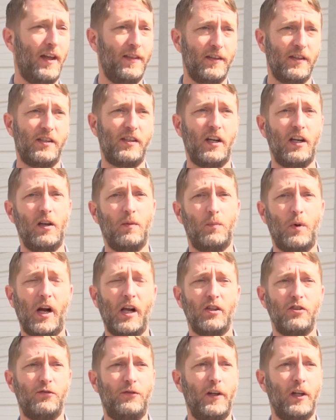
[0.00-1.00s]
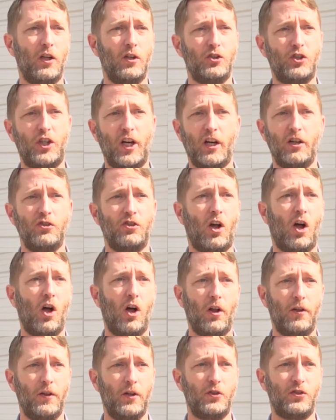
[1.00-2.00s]
and the city of Brownsville shares
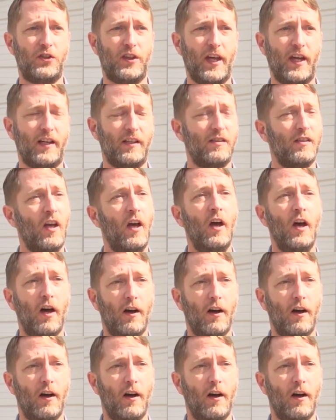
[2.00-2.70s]
all those things.